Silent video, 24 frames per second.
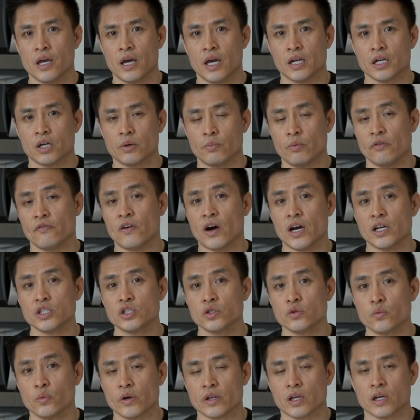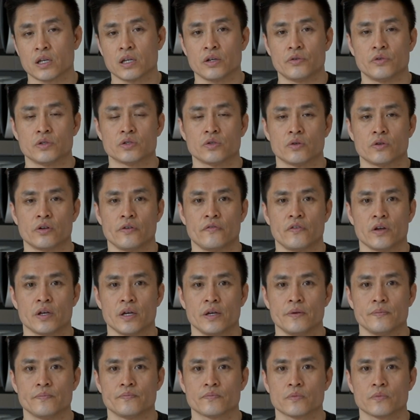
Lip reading: and can provide you with a clearance certificate.